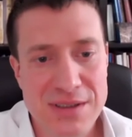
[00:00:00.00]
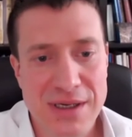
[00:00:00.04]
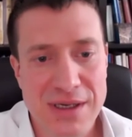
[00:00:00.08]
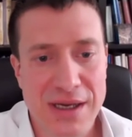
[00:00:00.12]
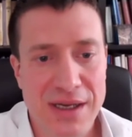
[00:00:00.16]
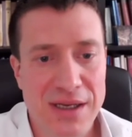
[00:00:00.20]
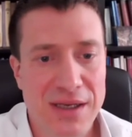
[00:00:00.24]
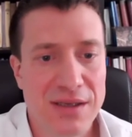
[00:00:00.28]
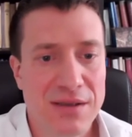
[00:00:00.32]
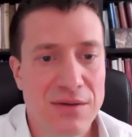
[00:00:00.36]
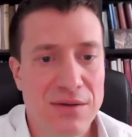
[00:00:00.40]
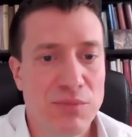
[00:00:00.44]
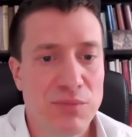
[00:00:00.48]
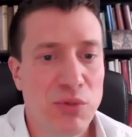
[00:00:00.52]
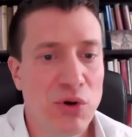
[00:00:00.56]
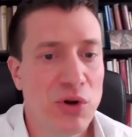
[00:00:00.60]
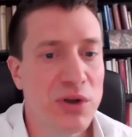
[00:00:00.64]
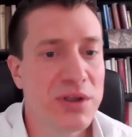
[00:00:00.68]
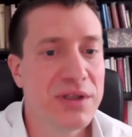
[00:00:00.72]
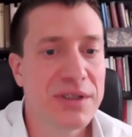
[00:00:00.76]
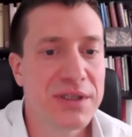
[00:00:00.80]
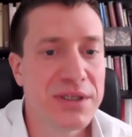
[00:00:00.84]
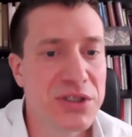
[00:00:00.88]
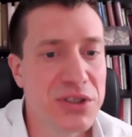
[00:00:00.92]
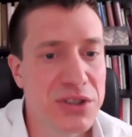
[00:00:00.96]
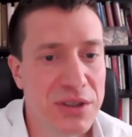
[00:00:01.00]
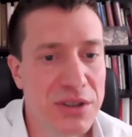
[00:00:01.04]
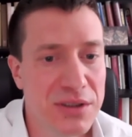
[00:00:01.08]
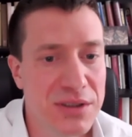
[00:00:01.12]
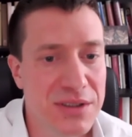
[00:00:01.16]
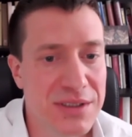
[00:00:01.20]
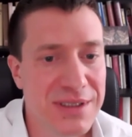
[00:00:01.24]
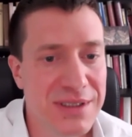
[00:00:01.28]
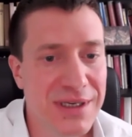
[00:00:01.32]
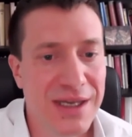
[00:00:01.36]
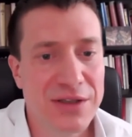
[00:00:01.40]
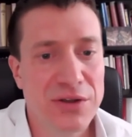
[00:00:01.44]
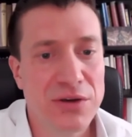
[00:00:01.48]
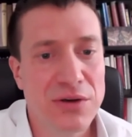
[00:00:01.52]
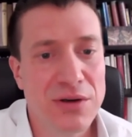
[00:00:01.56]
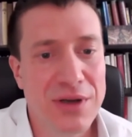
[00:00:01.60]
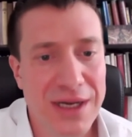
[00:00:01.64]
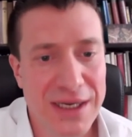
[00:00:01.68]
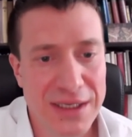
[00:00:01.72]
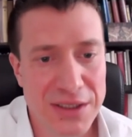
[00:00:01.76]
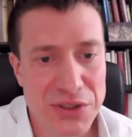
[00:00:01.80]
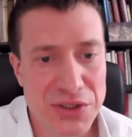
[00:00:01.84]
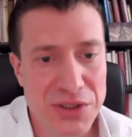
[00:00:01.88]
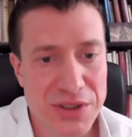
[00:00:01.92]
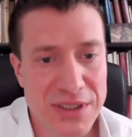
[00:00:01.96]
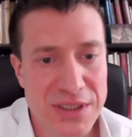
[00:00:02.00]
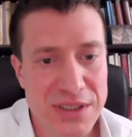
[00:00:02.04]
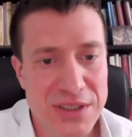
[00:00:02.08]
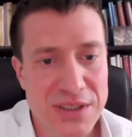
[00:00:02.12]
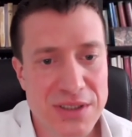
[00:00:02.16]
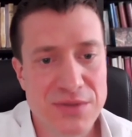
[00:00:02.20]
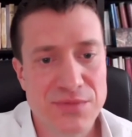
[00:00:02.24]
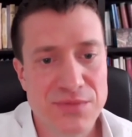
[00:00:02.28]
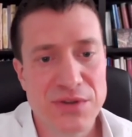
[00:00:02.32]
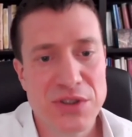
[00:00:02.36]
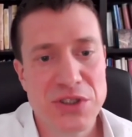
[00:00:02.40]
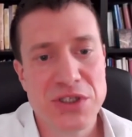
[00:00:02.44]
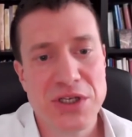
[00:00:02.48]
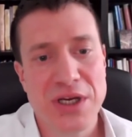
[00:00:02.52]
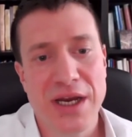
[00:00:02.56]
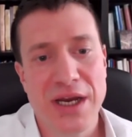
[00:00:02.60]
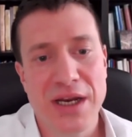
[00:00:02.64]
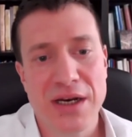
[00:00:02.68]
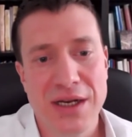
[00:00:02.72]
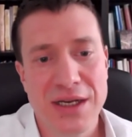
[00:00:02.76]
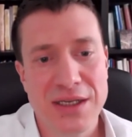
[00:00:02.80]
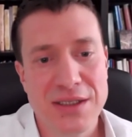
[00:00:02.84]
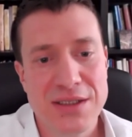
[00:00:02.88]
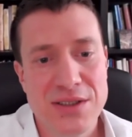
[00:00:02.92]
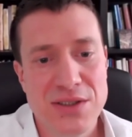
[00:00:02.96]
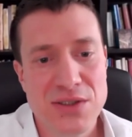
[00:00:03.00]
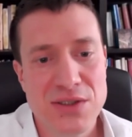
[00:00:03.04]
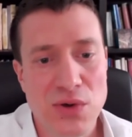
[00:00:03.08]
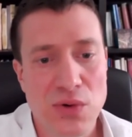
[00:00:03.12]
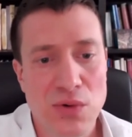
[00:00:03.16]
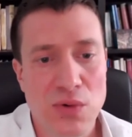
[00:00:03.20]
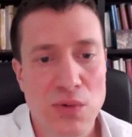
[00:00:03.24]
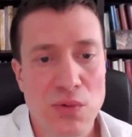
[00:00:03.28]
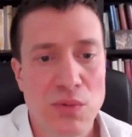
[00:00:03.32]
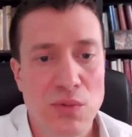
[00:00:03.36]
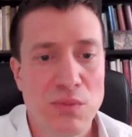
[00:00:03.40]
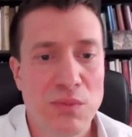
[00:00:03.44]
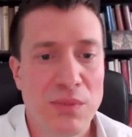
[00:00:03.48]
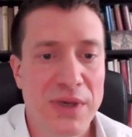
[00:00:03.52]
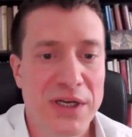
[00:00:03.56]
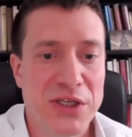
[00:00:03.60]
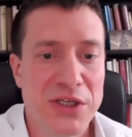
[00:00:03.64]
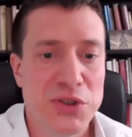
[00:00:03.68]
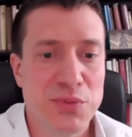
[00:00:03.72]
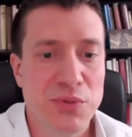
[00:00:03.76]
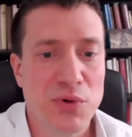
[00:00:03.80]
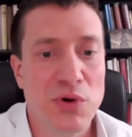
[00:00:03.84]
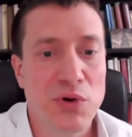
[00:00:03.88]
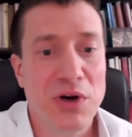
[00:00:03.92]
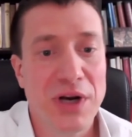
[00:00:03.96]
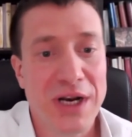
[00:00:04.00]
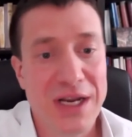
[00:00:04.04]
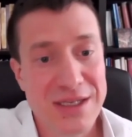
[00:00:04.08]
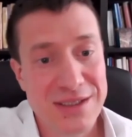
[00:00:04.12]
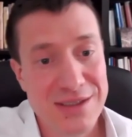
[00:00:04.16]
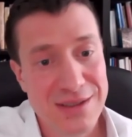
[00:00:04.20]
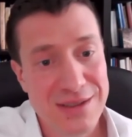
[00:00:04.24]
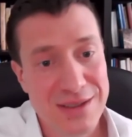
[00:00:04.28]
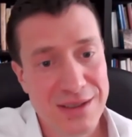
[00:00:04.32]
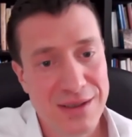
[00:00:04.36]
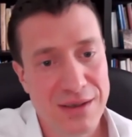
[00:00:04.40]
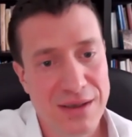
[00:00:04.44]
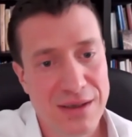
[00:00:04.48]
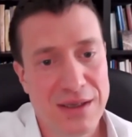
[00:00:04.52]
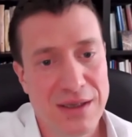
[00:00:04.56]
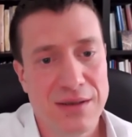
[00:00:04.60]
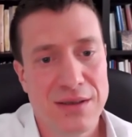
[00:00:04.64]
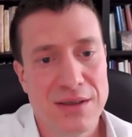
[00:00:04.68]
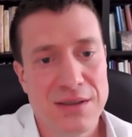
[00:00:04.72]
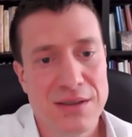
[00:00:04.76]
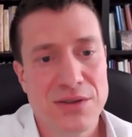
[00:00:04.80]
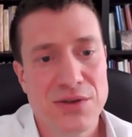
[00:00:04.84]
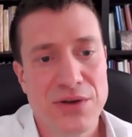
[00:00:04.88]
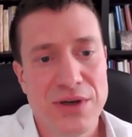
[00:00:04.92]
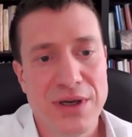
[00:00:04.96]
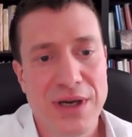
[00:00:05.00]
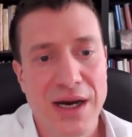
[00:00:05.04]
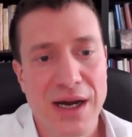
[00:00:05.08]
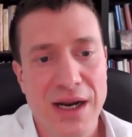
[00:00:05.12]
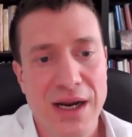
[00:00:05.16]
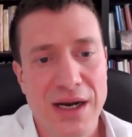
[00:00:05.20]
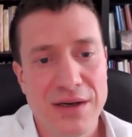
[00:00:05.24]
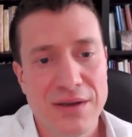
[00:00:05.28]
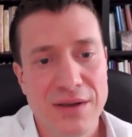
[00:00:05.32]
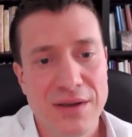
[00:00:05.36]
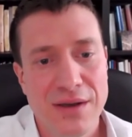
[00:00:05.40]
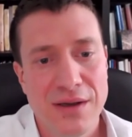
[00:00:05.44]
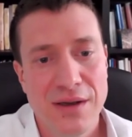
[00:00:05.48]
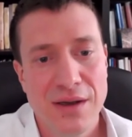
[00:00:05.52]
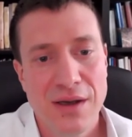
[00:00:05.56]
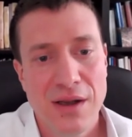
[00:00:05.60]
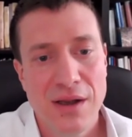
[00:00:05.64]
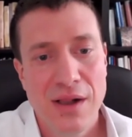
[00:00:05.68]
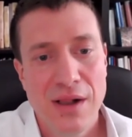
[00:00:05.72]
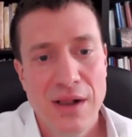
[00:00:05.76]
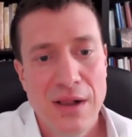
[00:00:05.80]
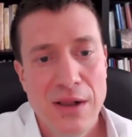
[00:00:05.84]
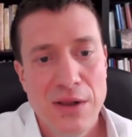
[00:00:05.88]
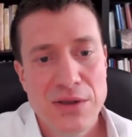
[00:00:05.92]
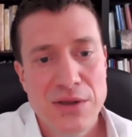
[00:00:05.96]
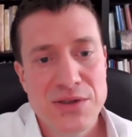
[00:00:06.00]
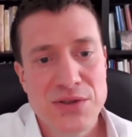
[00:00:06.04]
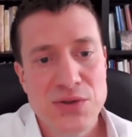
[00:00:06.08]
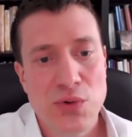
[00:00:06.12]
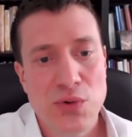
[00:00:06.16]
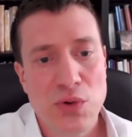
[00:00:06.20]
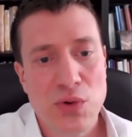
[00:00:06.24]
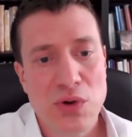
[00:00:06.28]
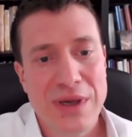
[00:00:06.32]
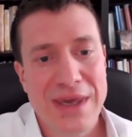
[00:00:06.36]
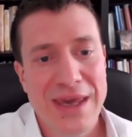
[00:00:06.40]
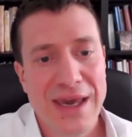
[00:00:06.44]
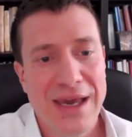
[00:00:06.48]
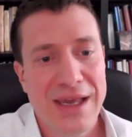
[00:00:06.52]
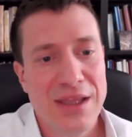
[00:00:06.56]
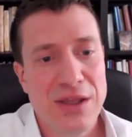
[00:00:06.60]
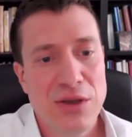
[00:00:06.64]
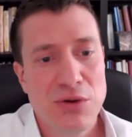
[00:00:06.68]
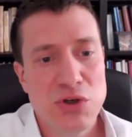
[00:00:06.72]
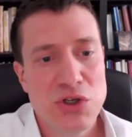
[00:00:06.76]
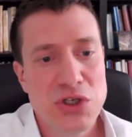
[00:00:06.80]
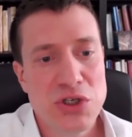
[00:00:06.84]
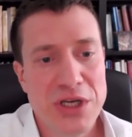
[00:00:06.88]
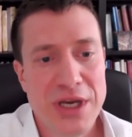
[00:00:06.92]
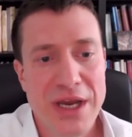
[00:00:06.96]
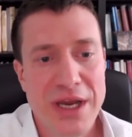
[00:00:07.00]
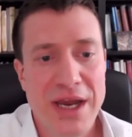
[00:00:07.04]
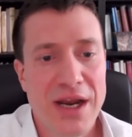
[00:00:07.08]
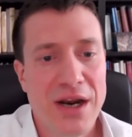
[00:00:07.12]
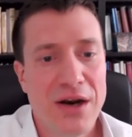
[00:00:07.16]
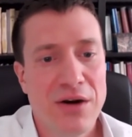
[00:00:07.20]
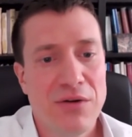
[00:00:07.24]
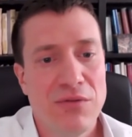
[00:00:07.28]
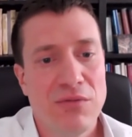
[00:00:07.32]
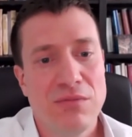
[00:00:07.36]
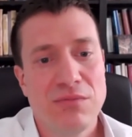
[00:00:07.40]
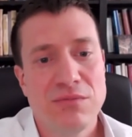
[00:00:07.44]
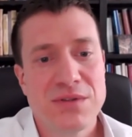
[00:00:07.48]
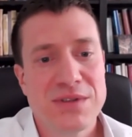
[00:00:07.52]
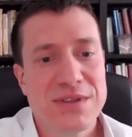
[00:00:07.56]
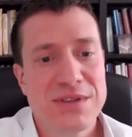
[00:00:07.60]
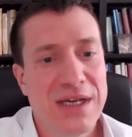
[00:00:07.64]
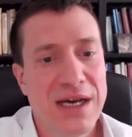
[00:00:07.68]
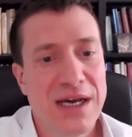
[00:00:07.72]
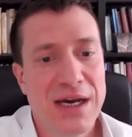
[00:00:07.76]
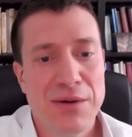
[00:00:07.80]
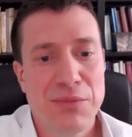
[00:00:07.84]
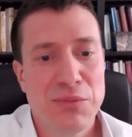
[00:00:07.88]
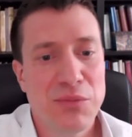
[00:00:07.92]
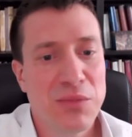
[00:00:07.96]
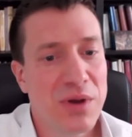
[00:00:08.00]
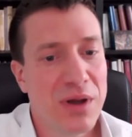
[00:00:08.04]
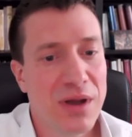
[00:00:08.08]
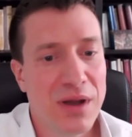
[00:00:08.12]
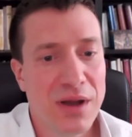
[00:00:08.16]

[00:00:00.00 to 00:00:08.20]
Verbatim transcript: and politicians in other countries which are not so much progressed in this regard? So can you share some